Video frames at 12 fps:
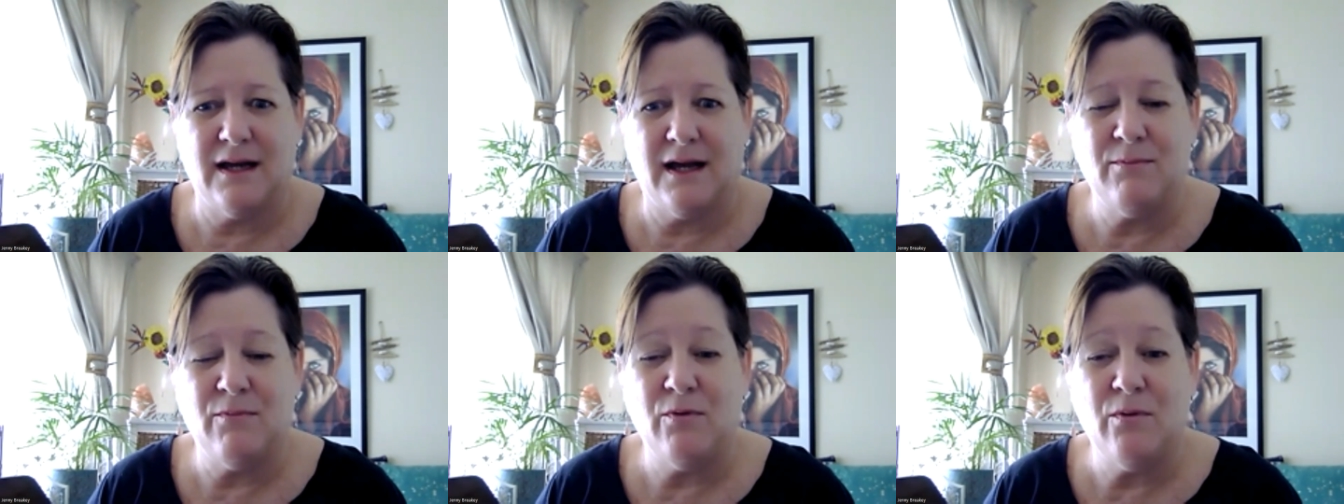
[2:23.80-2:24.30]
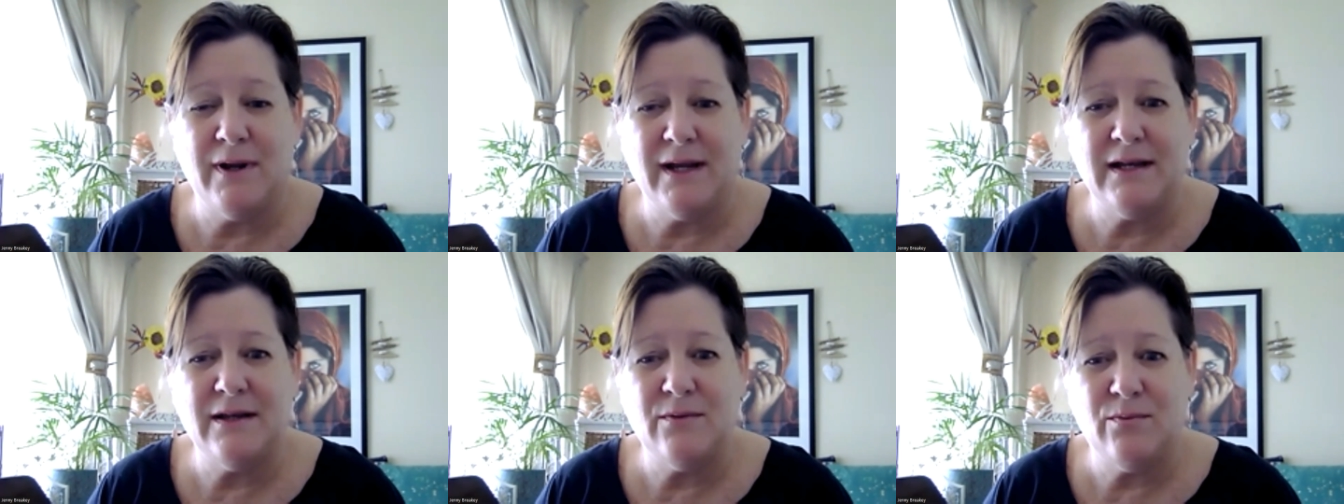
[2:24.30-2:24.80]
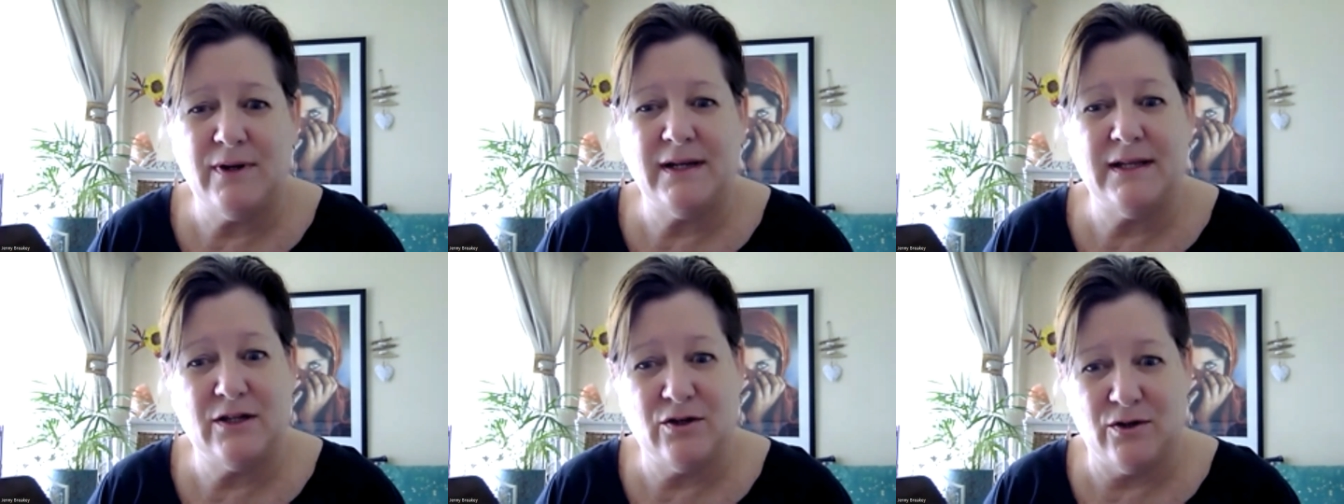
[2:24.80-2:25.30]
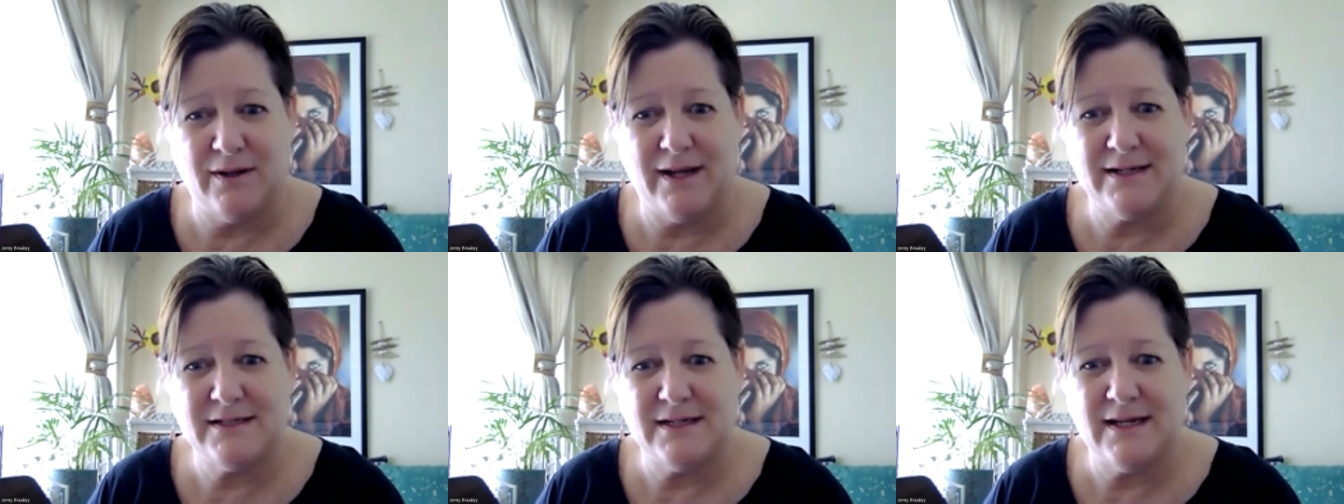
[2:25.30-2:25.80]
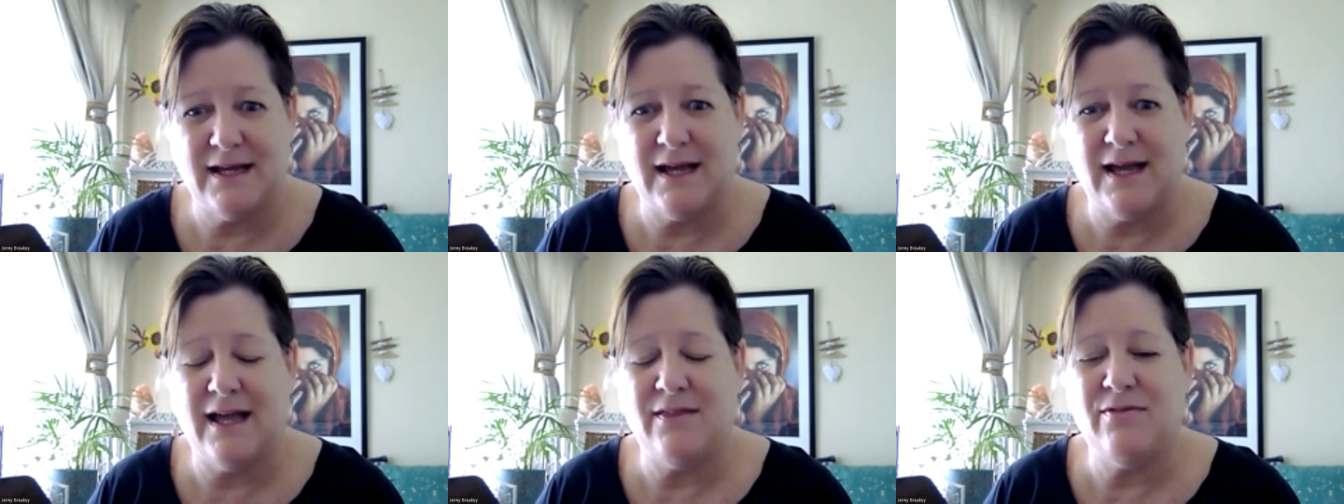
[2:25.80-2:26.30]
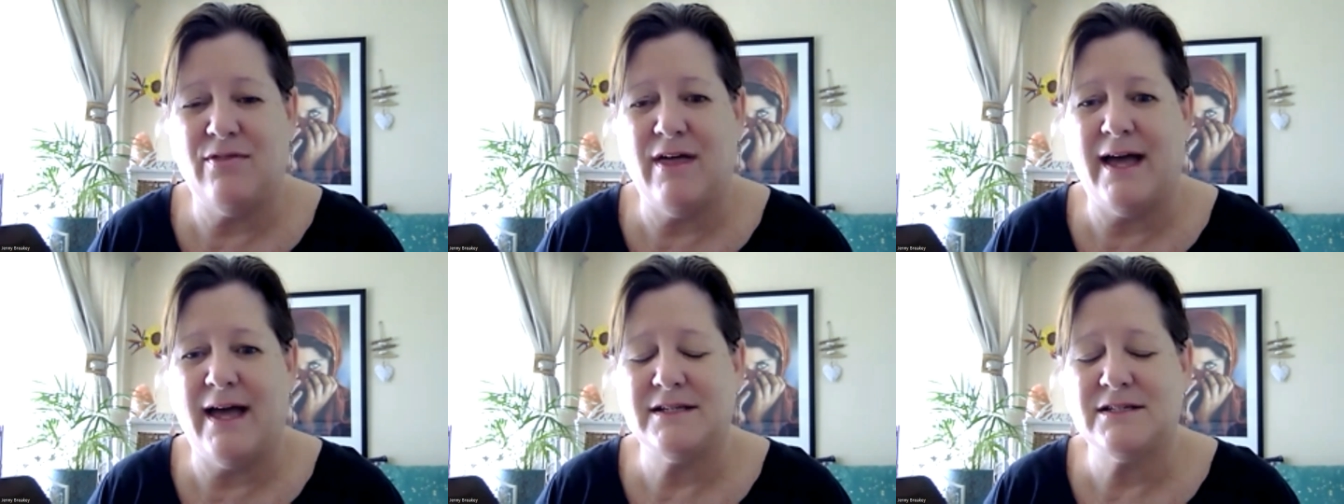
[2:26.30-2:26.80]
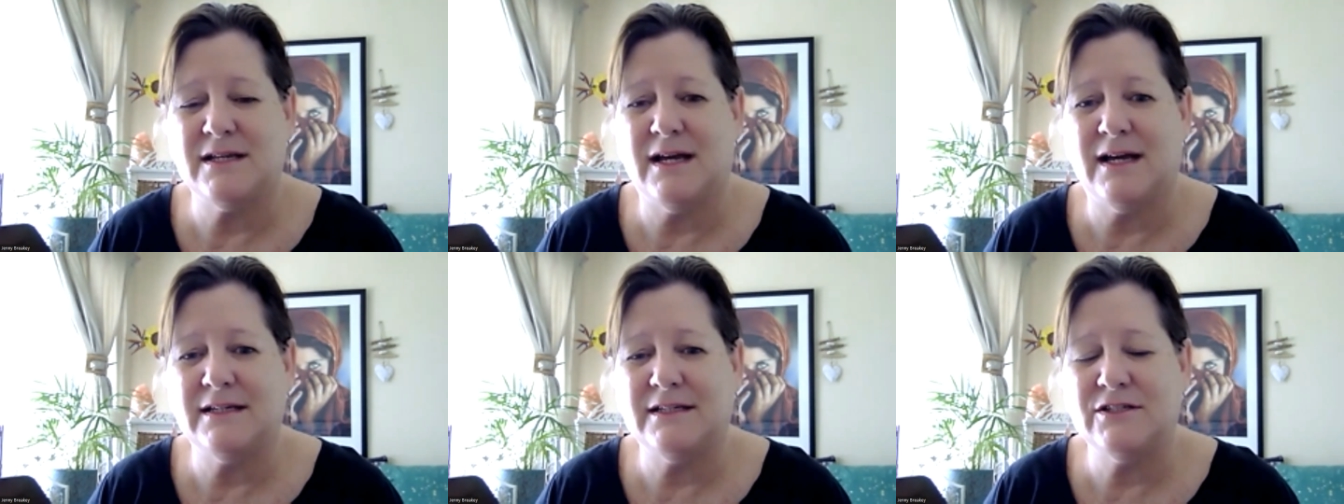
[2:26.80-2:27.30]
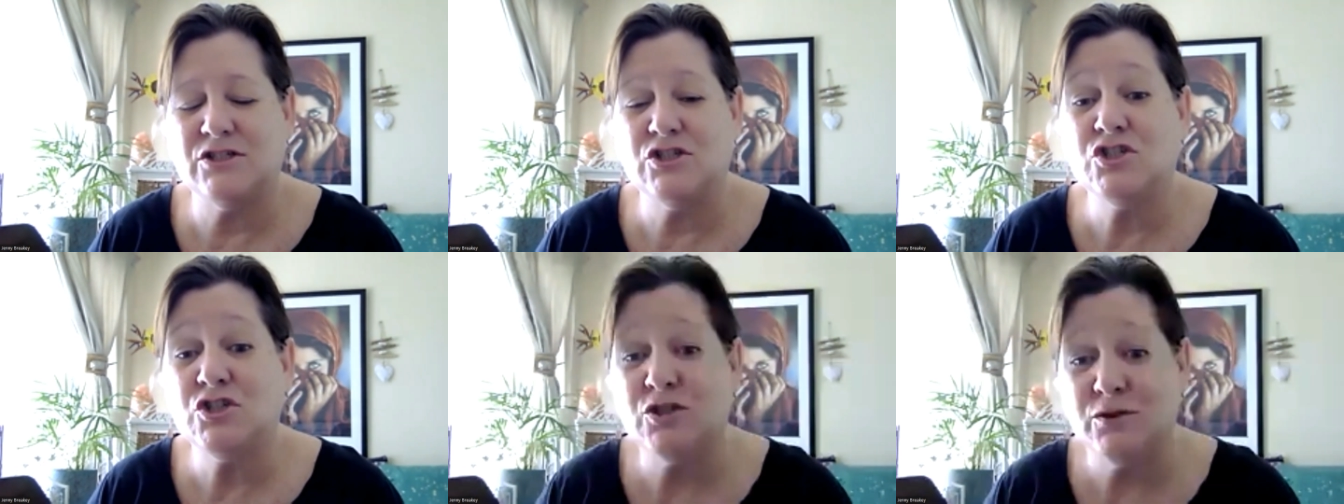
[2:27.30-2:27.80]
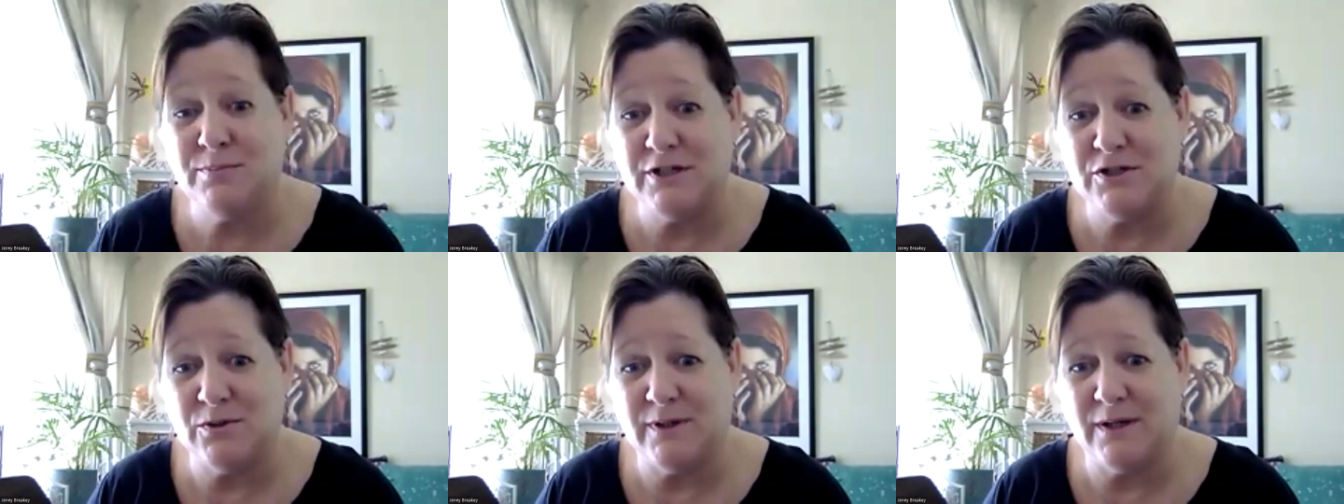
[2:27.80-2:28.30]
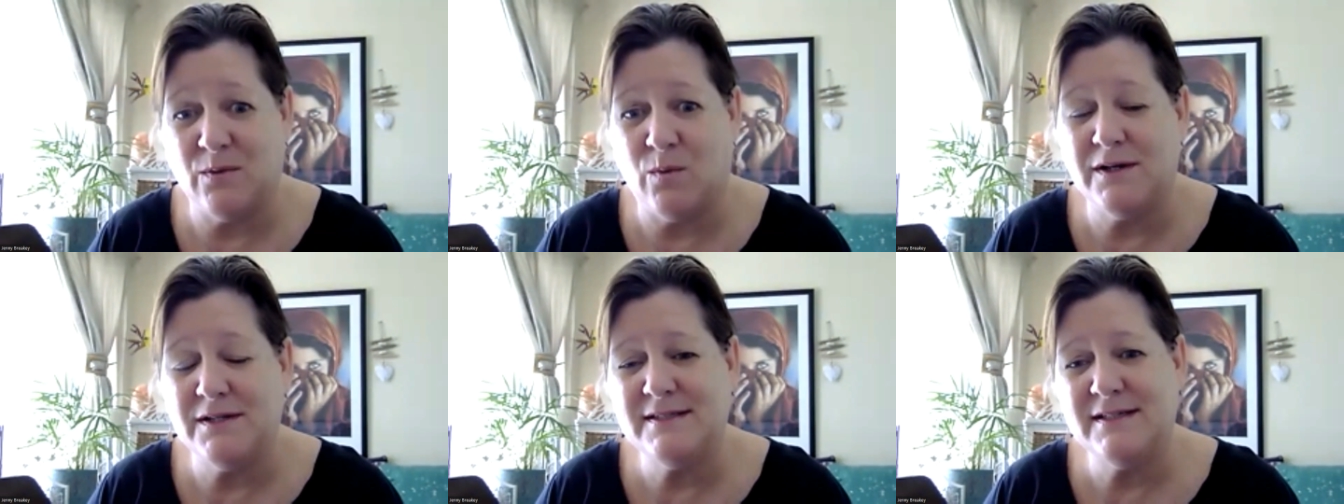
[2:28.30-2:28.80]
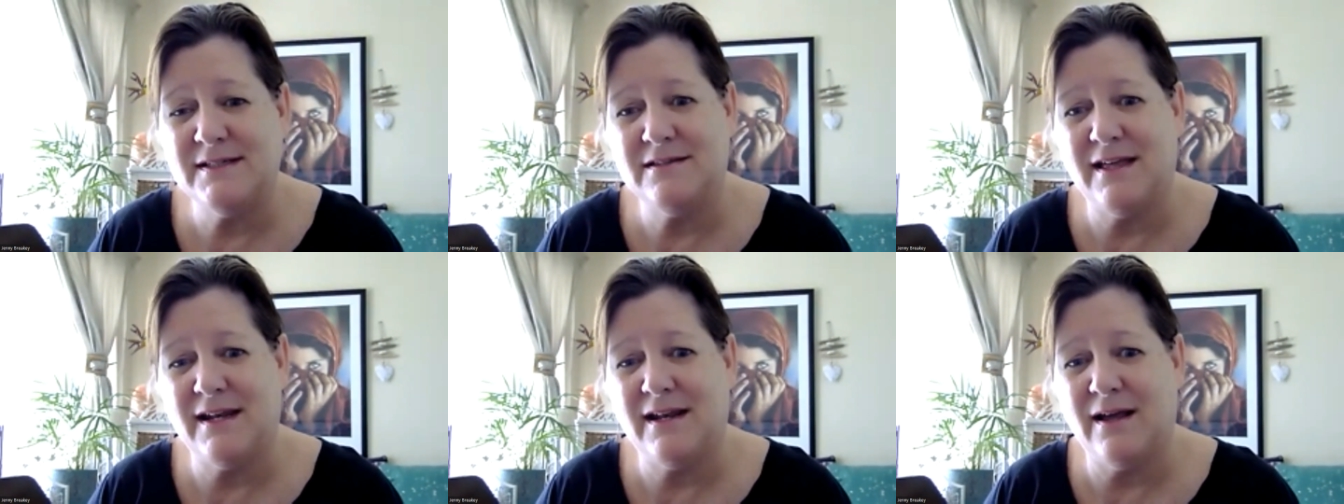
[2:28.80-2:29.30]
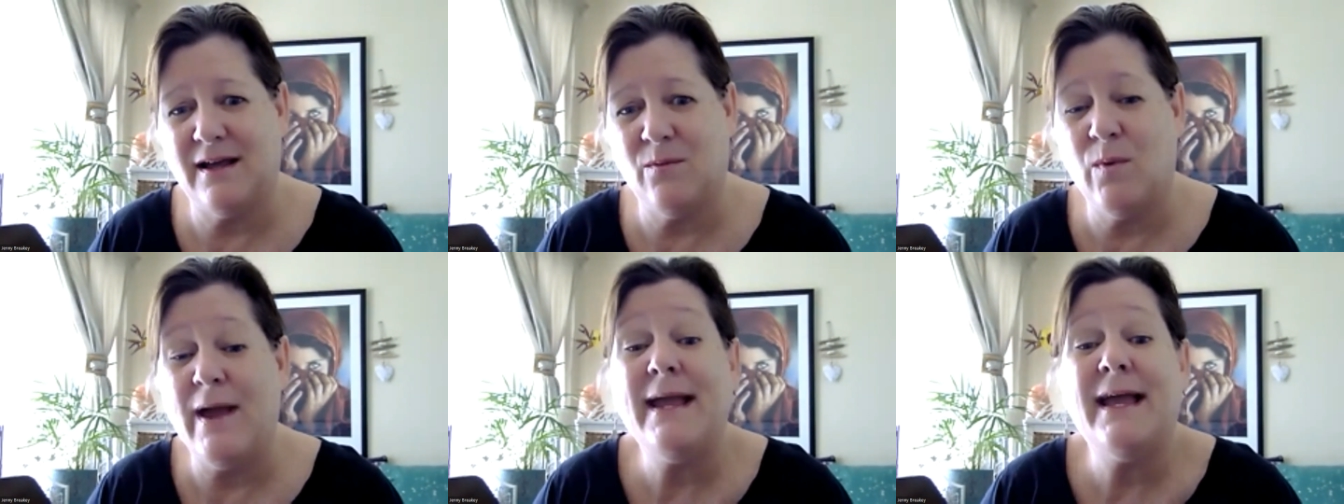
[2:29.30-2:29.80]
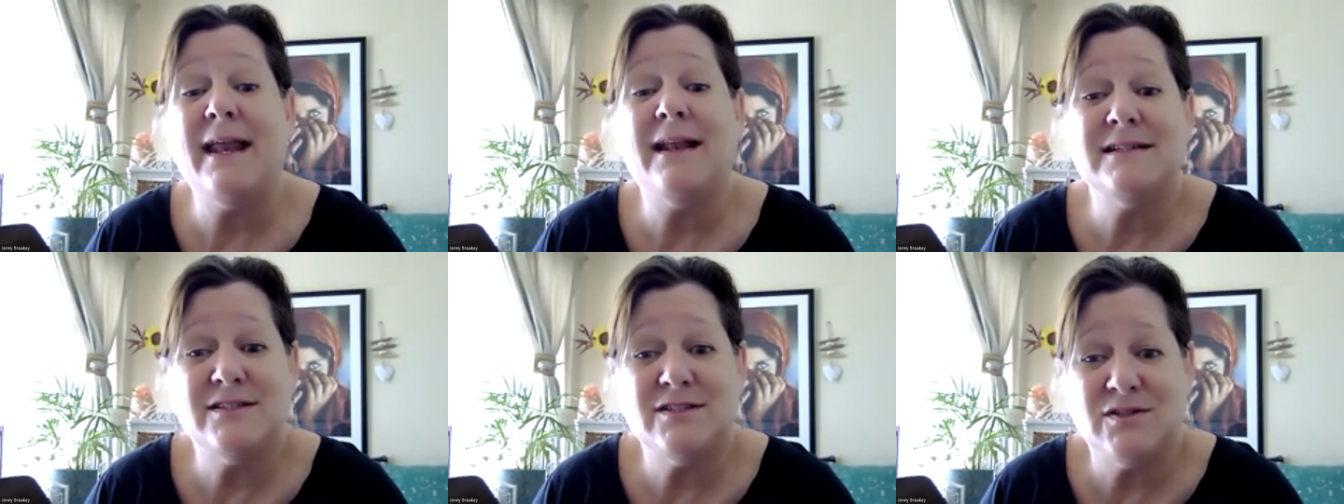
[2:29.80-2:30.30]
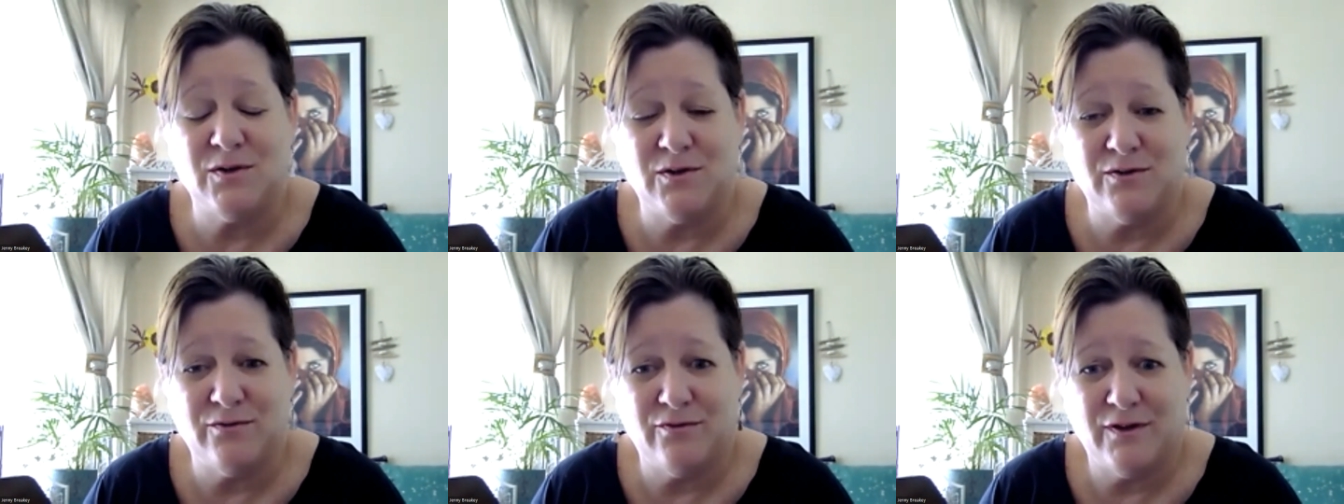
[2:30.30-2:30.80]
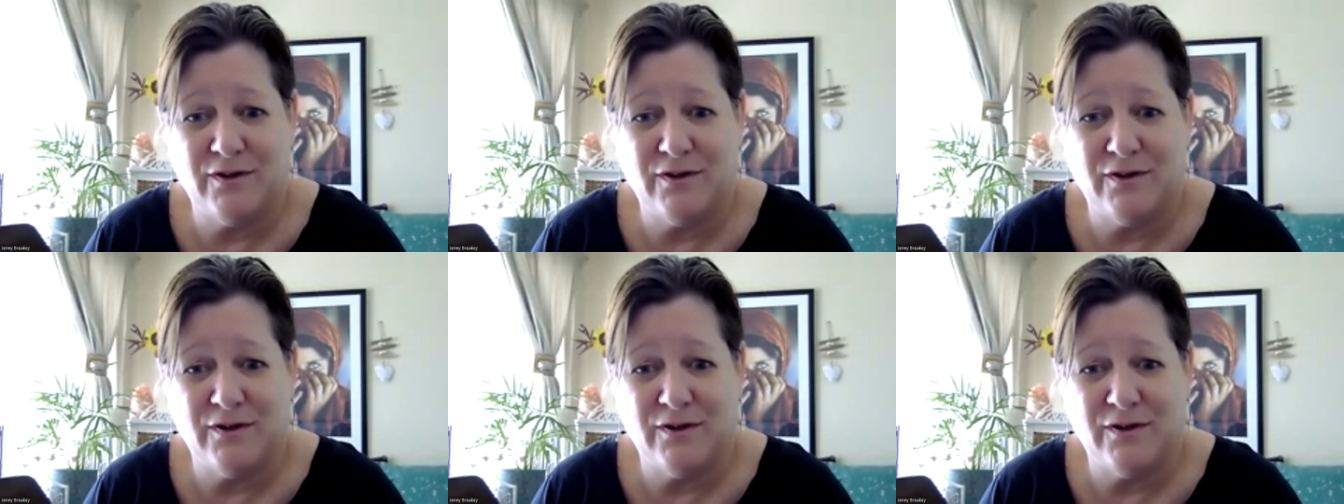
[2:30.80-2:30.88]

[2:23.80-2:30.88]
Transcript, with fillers: I'm really, really good at and that I should be doing? What is it that, where can I serve?